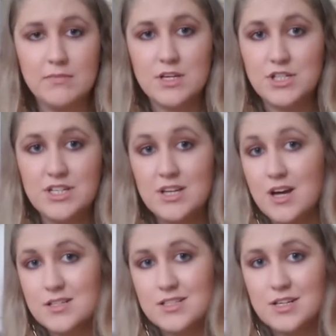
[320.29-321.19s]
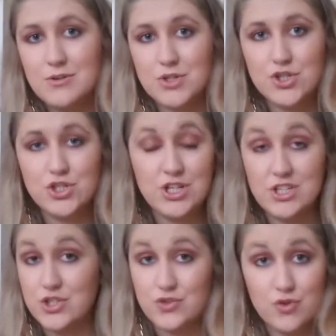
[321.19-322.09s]
she
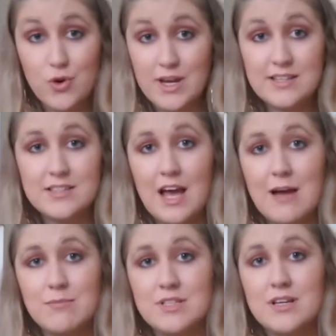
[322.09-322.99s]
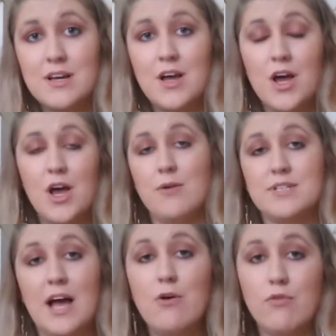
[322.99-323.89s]
destroys Sam's
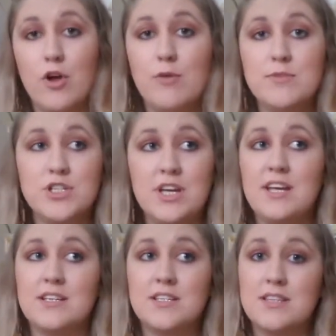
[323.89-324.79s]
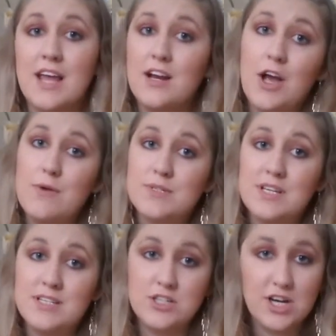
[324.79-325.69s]
hotel room. She then goes
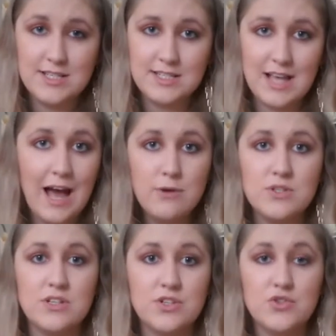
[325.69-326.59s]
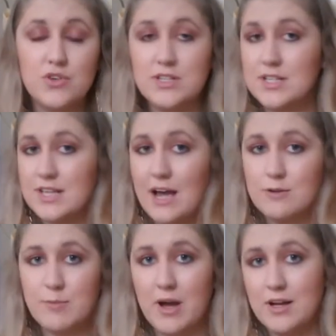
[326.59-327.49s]
into Jessie's house and destroys his
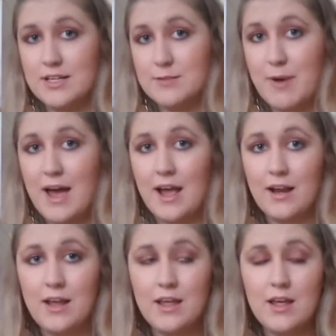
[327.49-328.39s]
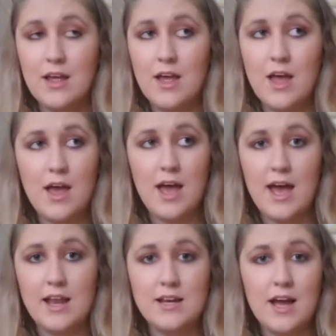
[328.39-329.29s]
house behind his back.
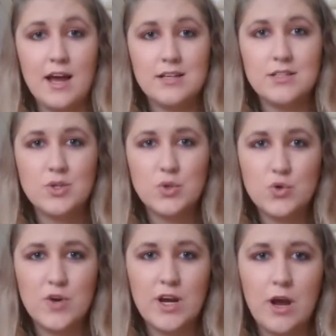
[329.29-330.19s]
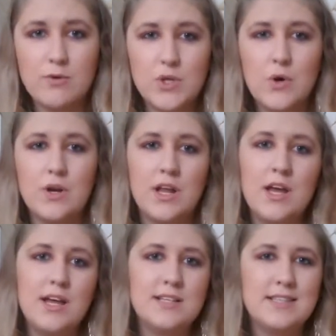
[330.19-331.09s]
And as the story goes on,
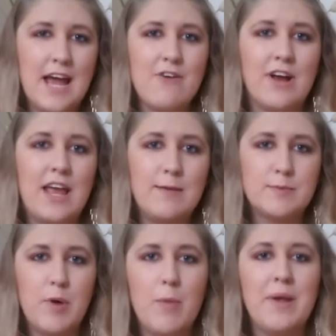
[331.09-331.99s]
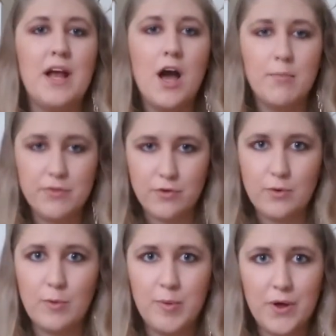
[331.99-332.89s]
Sarah keeps popping up
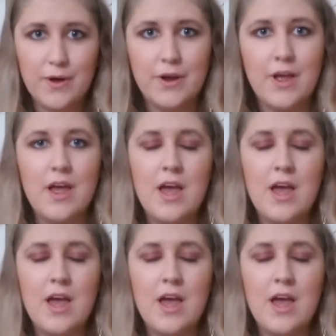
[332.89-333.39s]
through the book